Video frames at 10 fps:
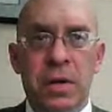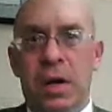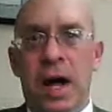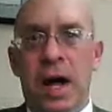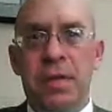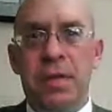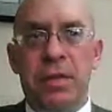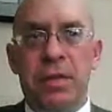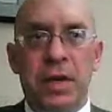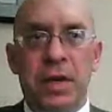I think
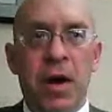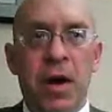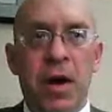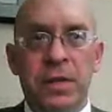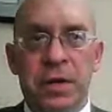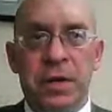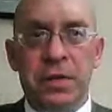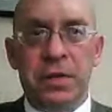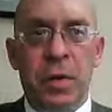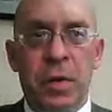that the officer is
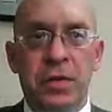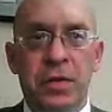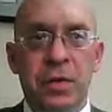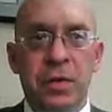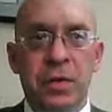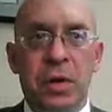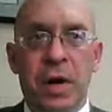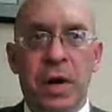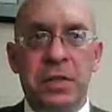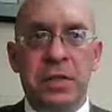going to
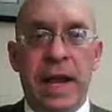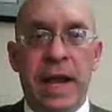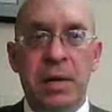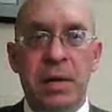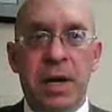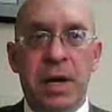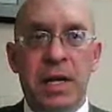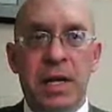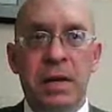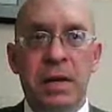arrest anybody
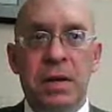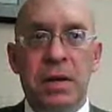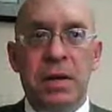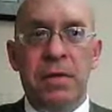that